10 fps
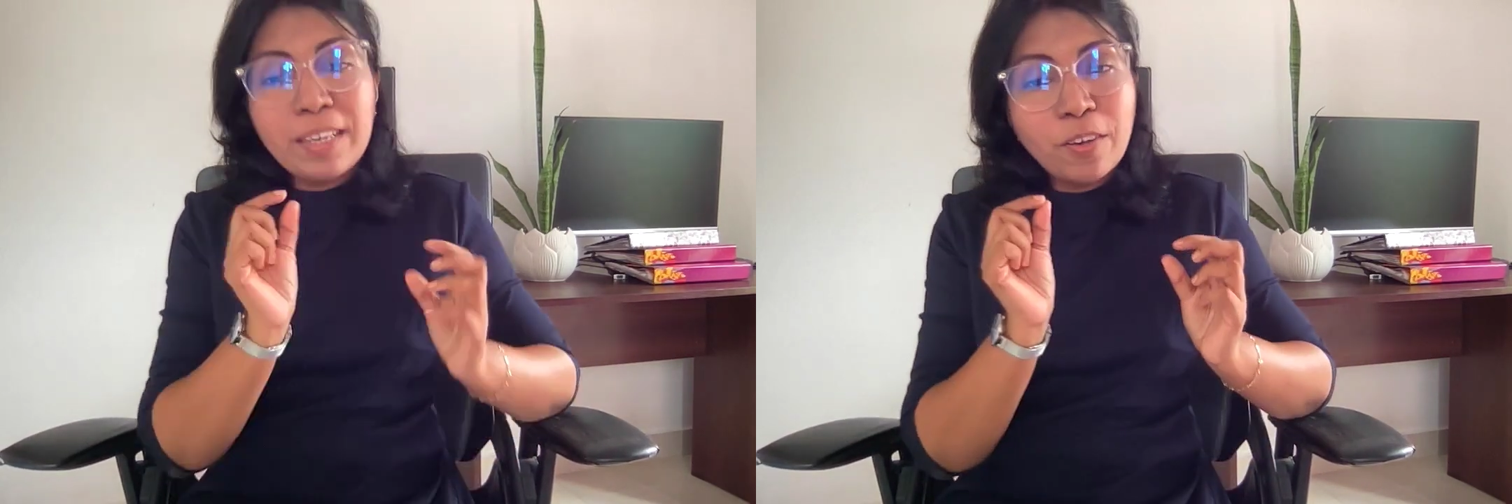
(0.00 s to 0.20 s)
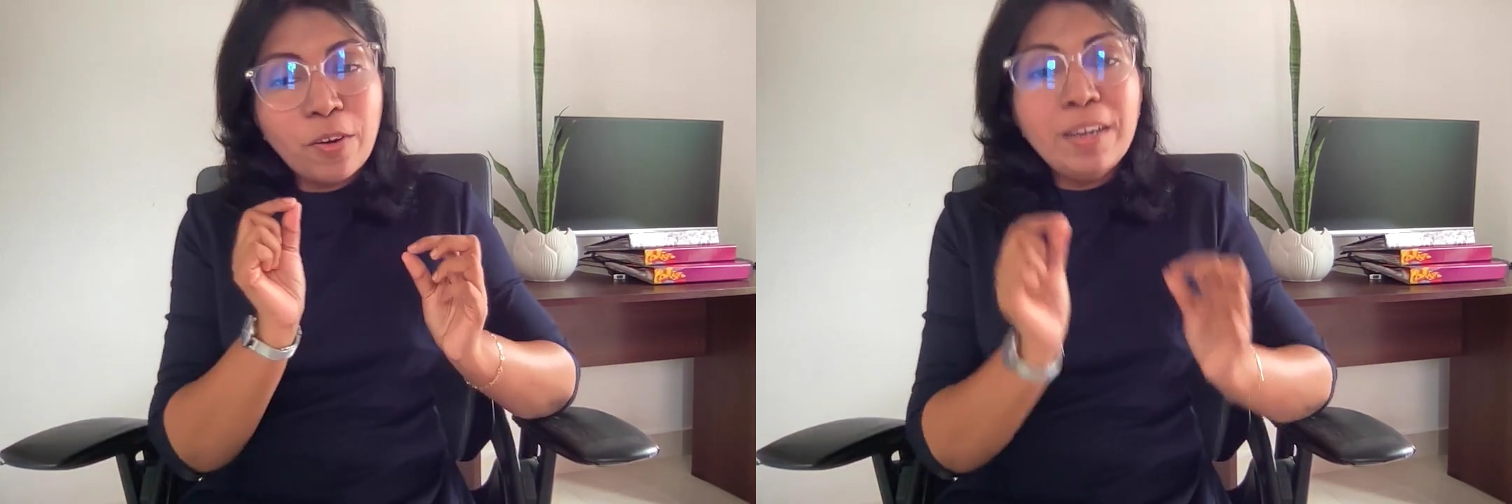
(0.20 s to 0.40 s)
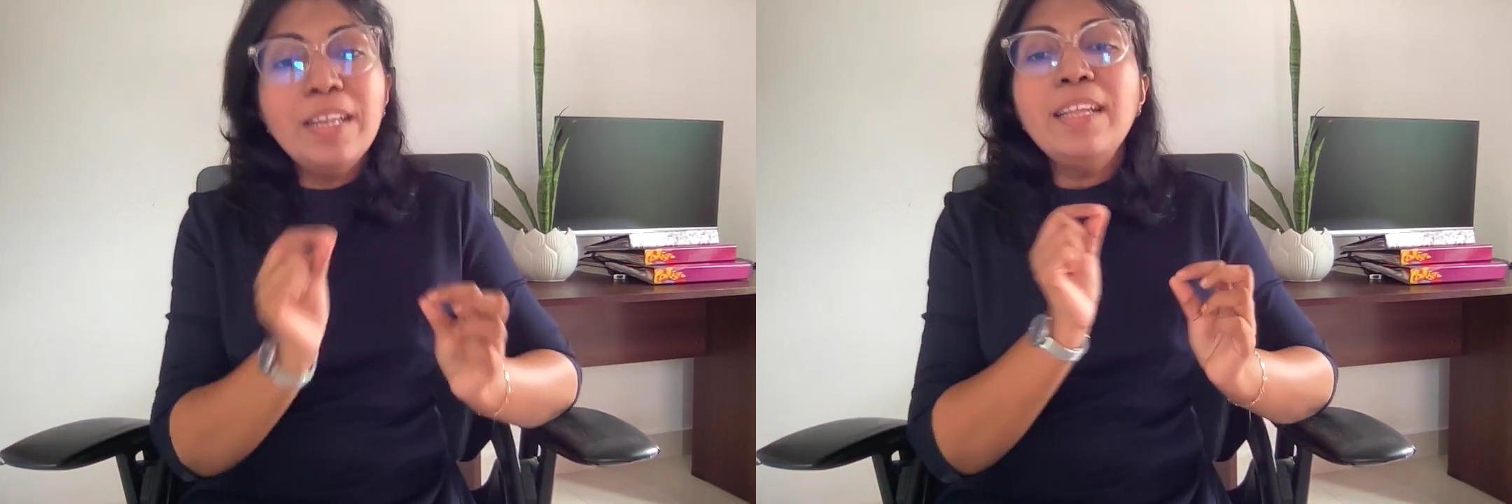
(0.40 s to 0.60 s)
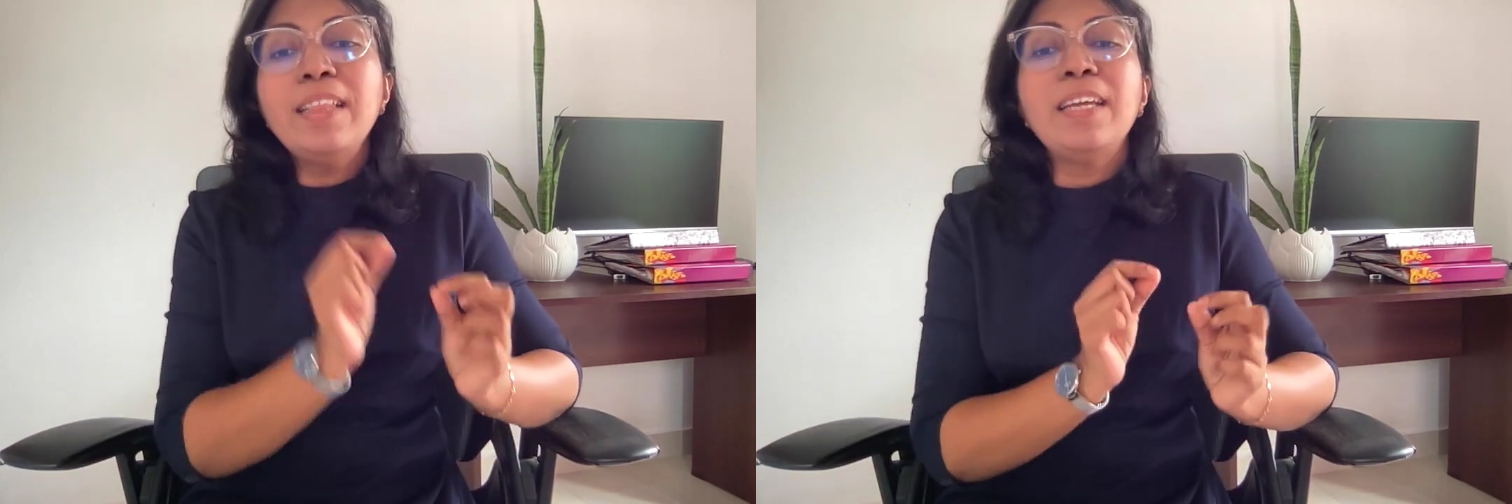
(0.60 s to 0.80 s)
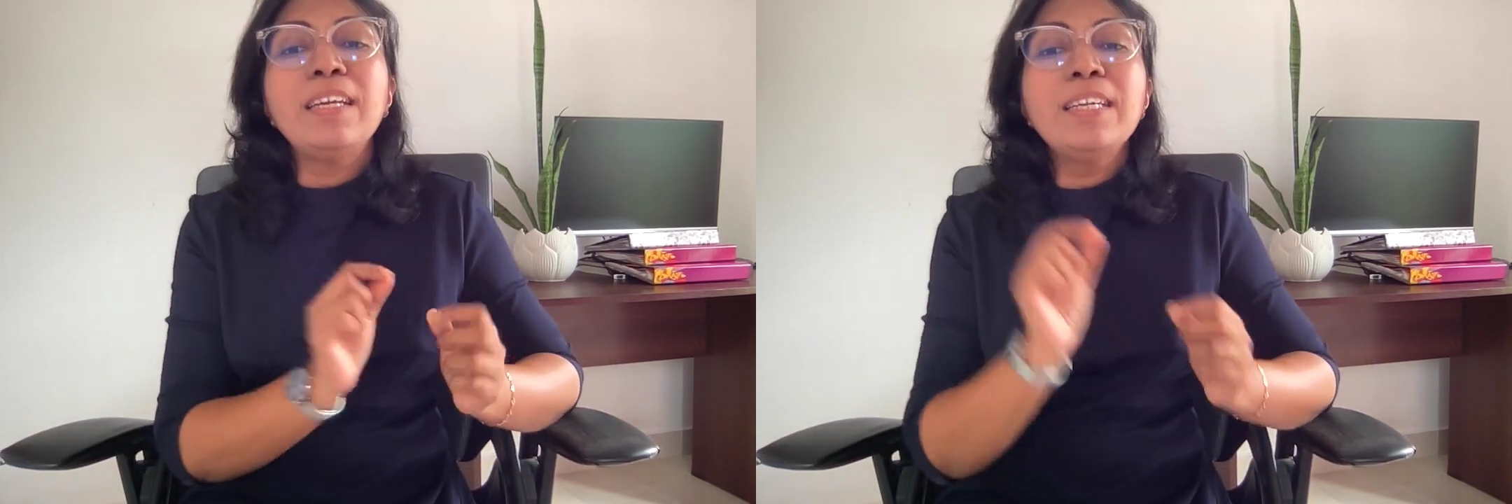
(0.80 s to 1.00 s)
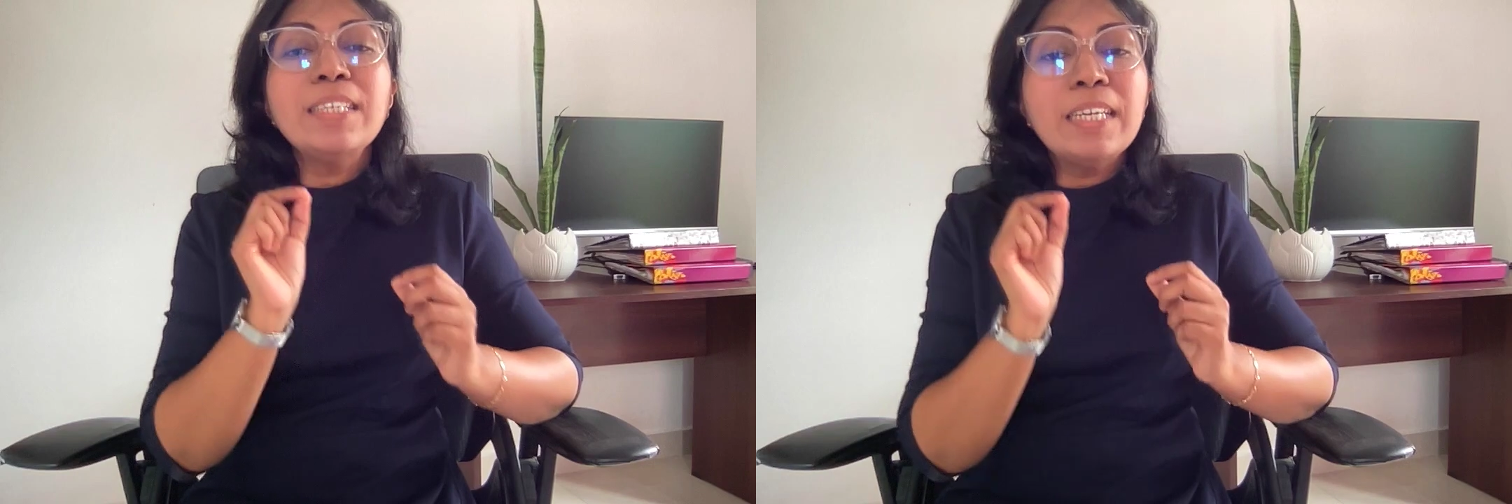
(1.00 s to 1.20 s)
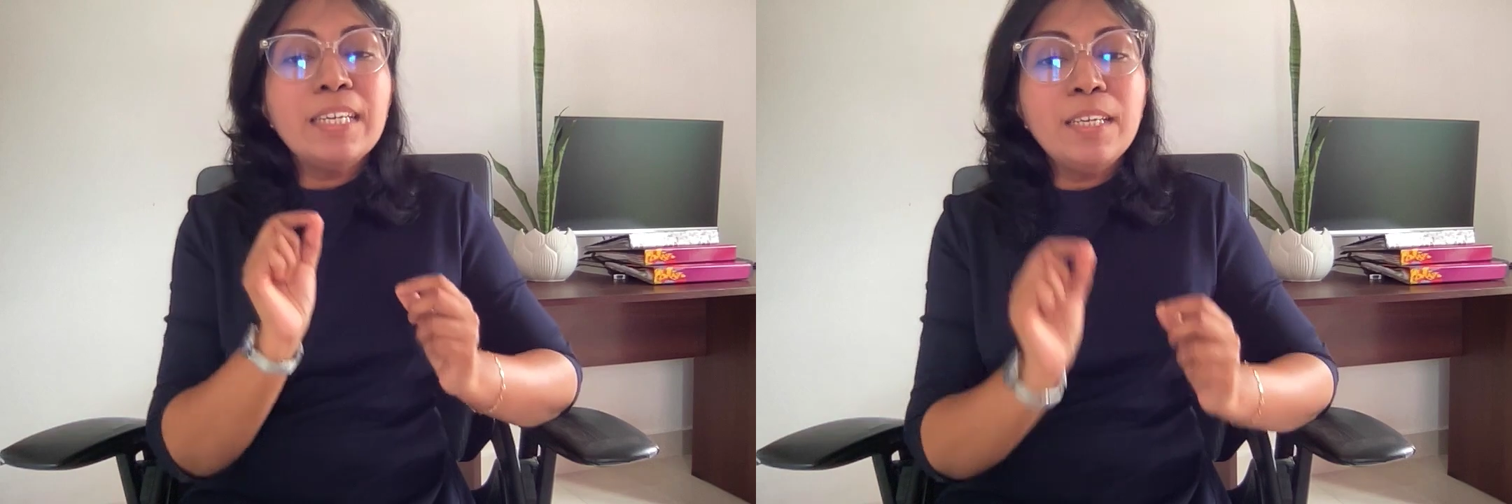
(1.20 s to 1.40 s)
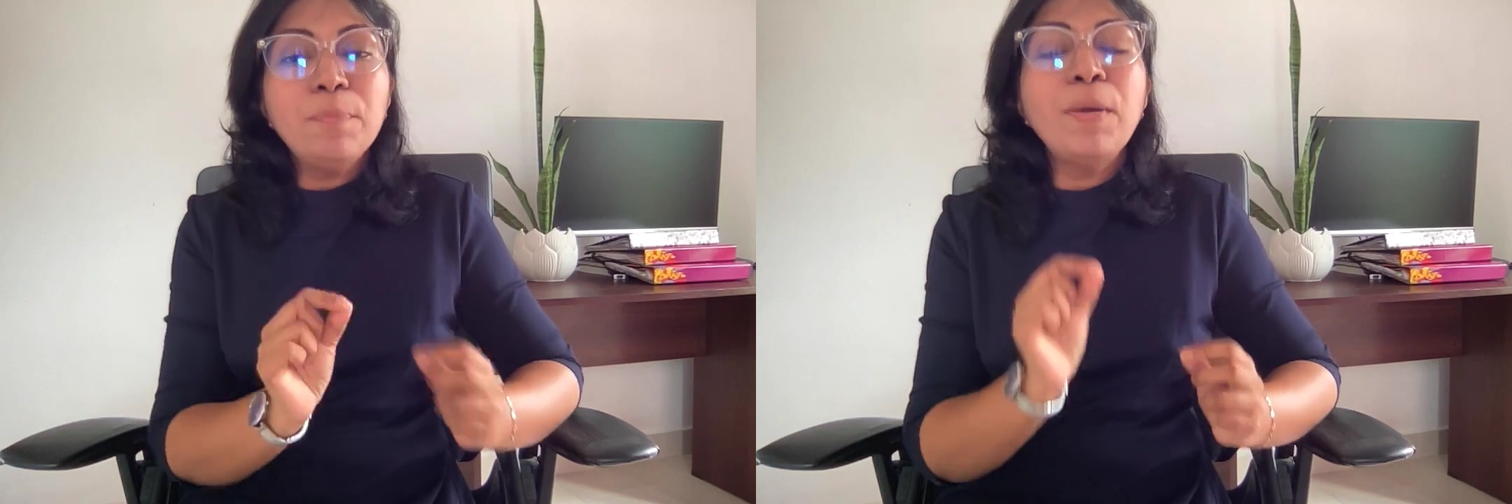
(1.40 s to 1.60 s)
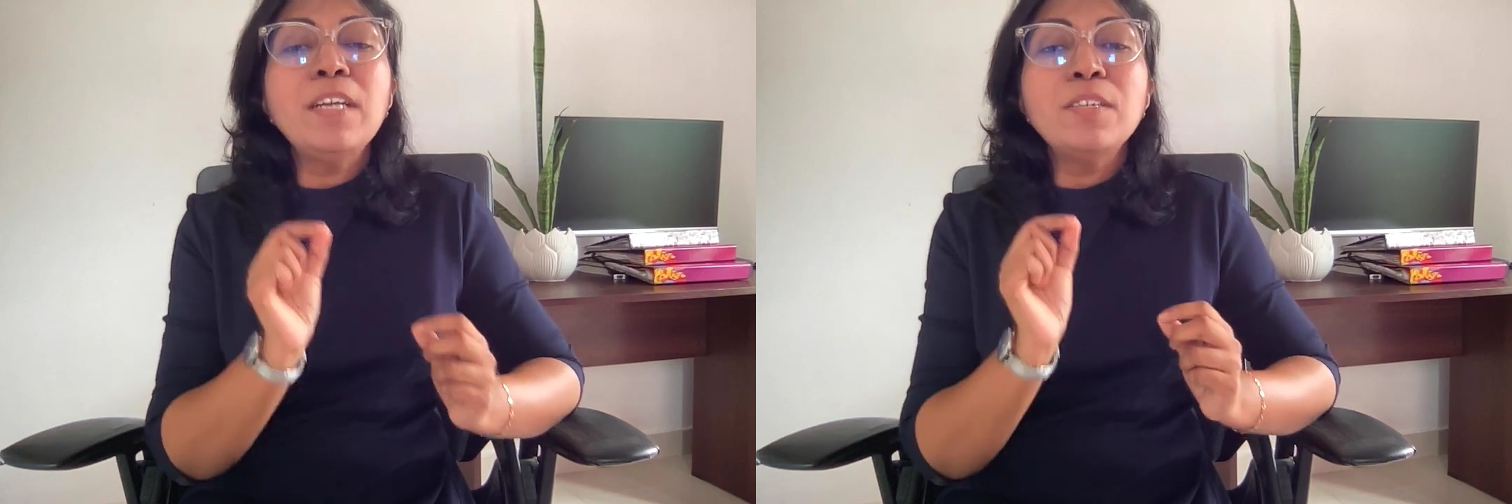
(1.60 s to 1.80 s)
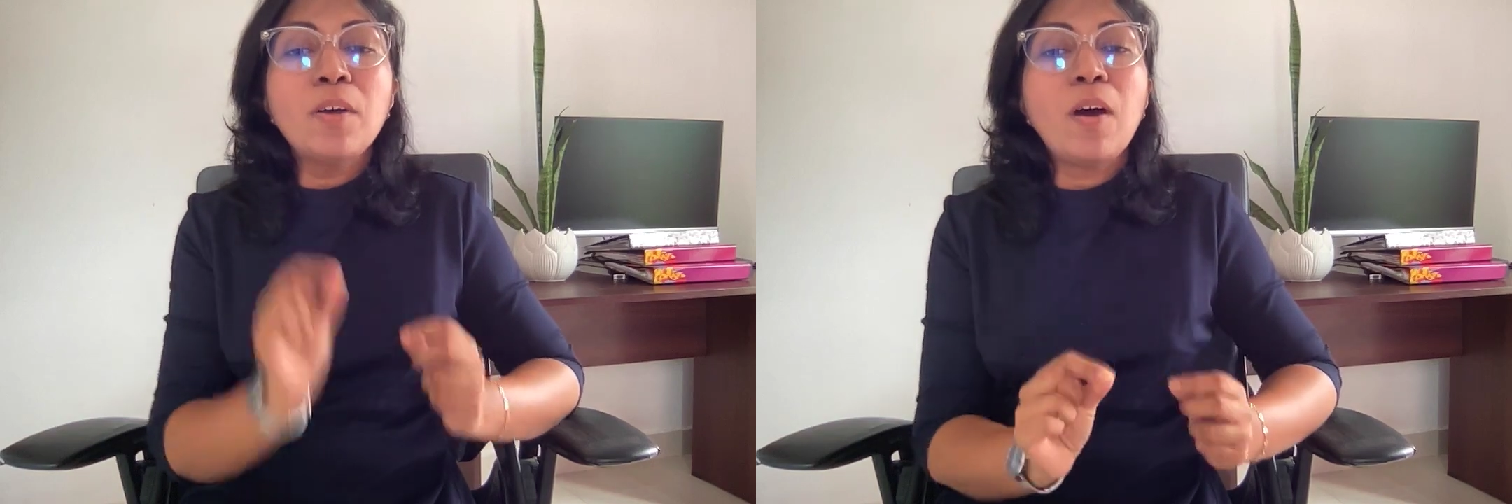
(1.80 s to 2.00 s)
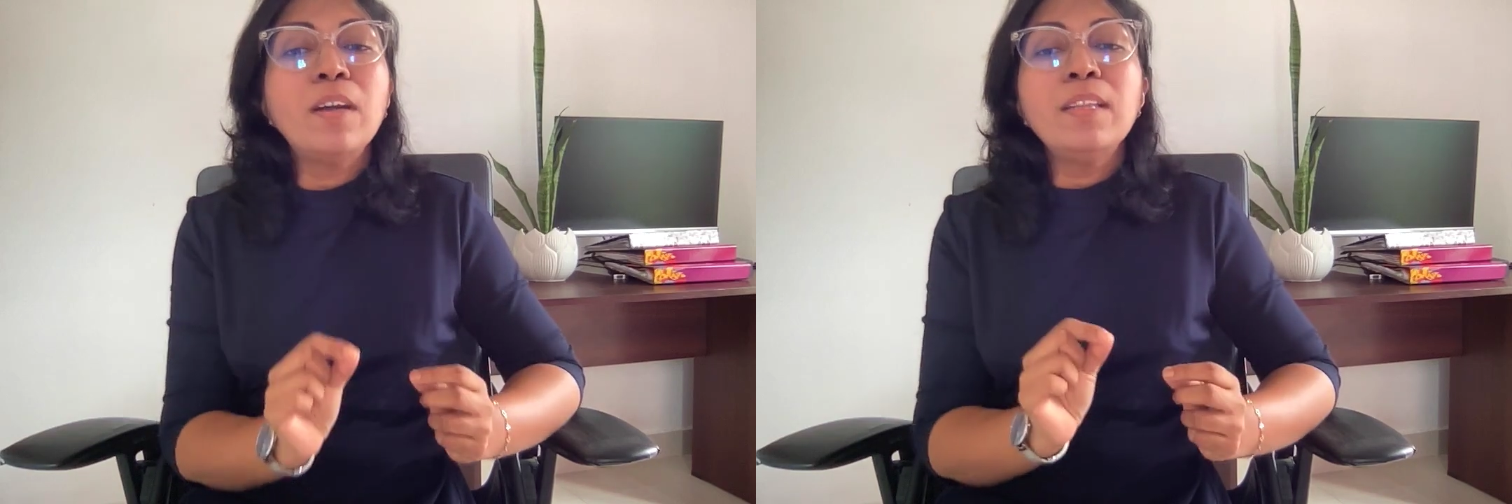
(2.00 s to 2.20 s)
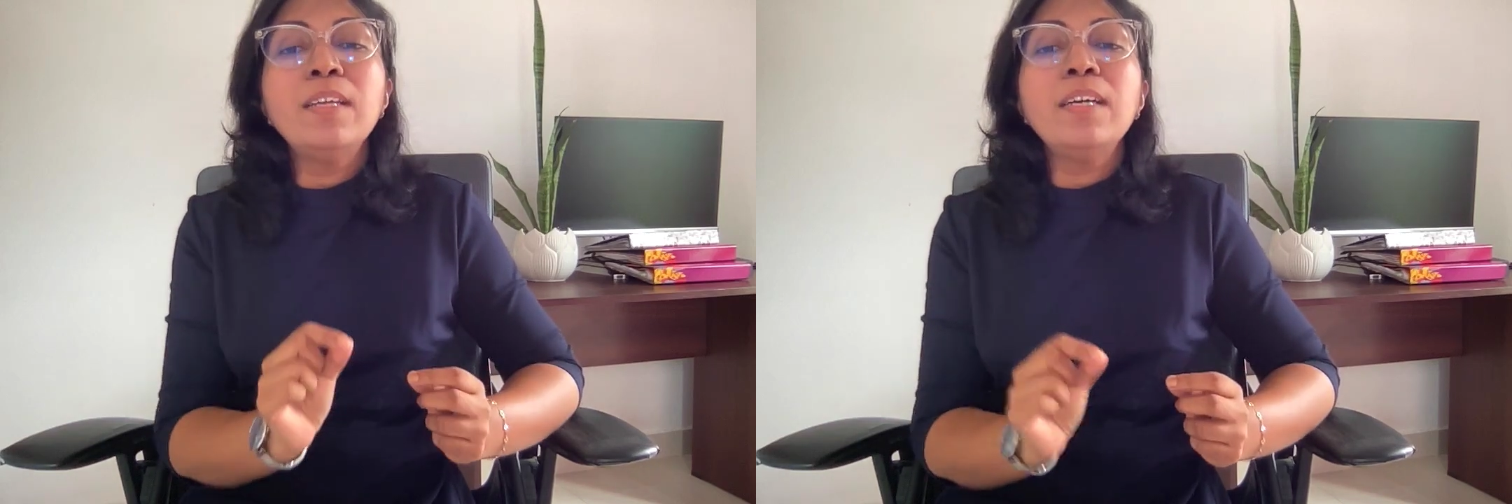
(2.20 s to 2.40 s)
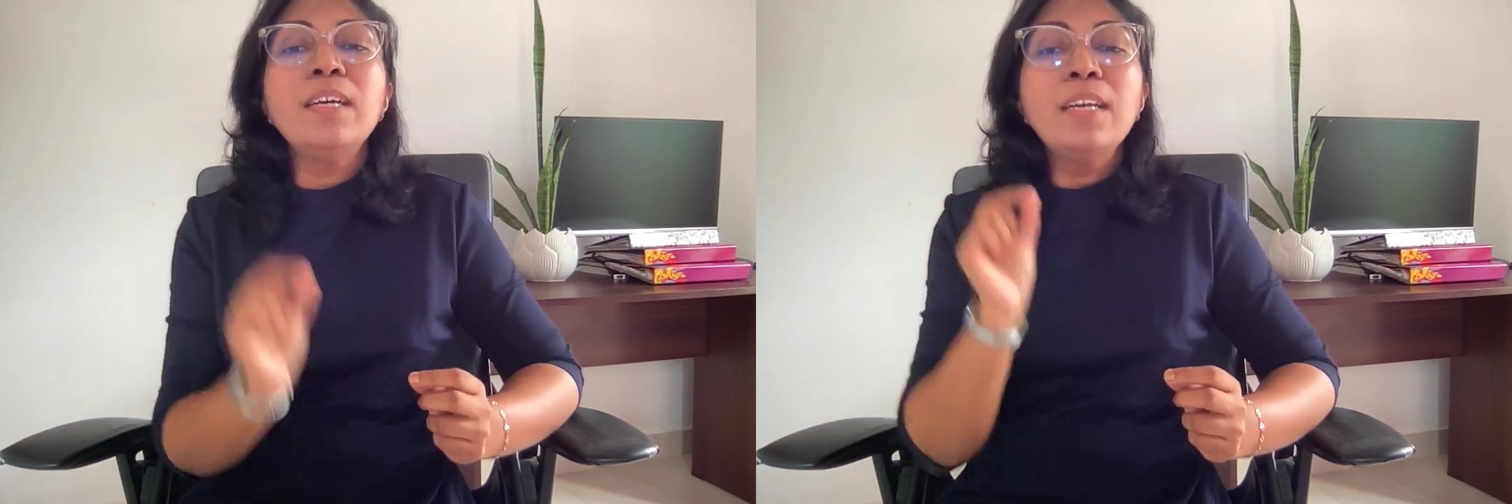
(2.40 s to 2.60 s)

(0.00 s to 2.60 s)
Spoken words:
Only the thing is, it depends on the